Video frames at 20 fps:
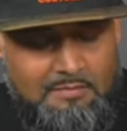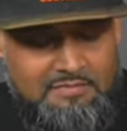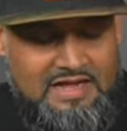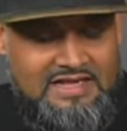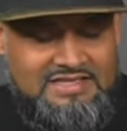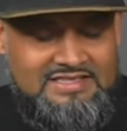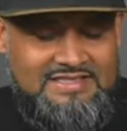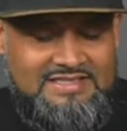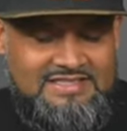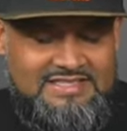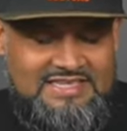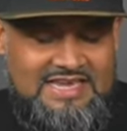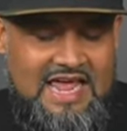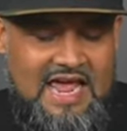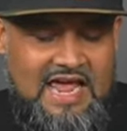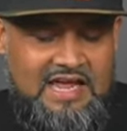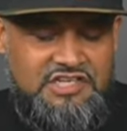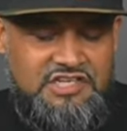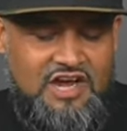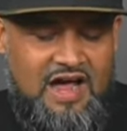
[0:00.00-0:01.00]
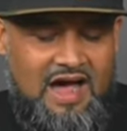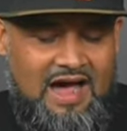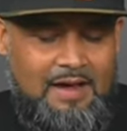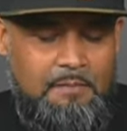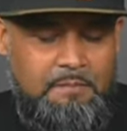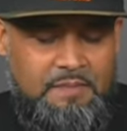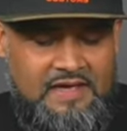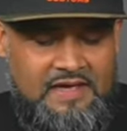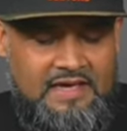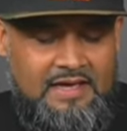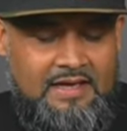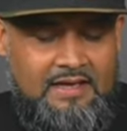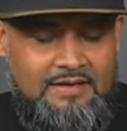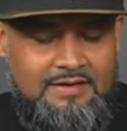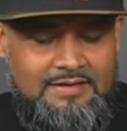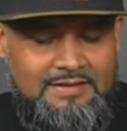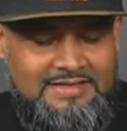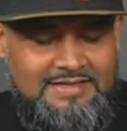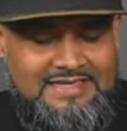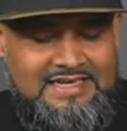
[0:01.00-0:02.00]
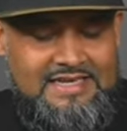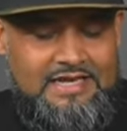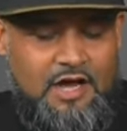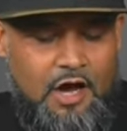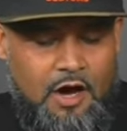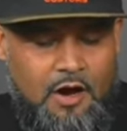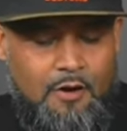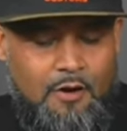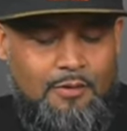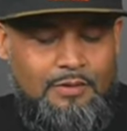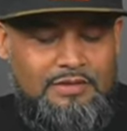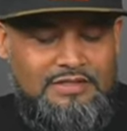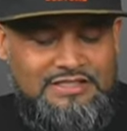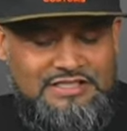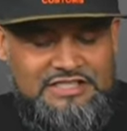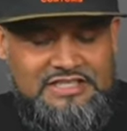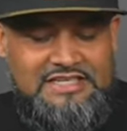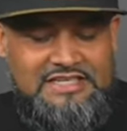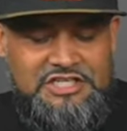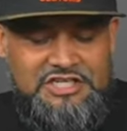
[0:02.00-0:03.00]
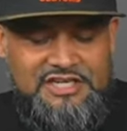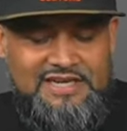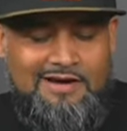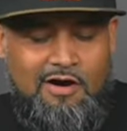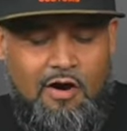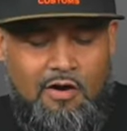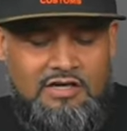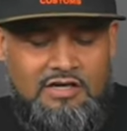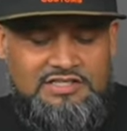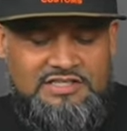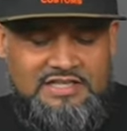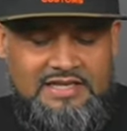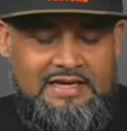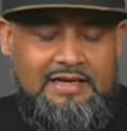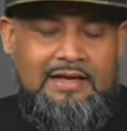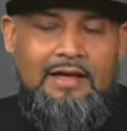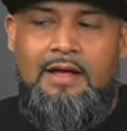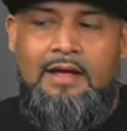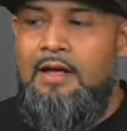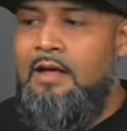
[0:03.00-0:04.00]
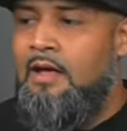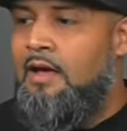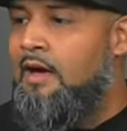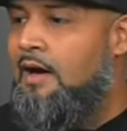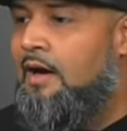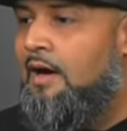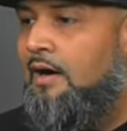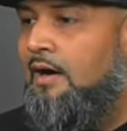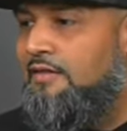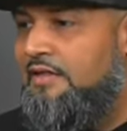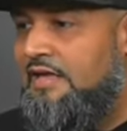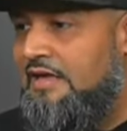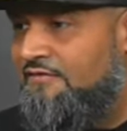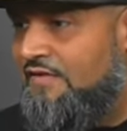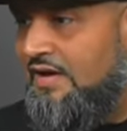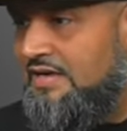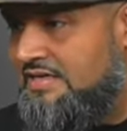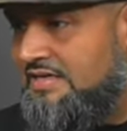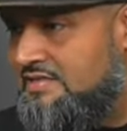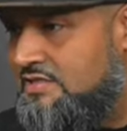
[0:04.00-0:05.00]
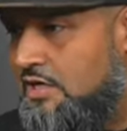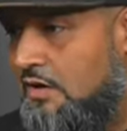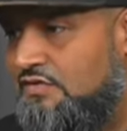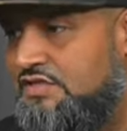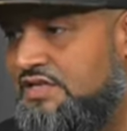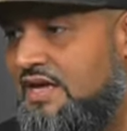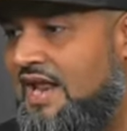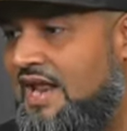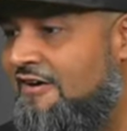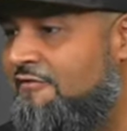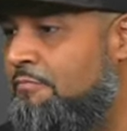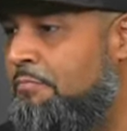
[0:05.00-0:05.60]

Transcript: That's C H I P D O G G R C. Uh, the event itself is going to have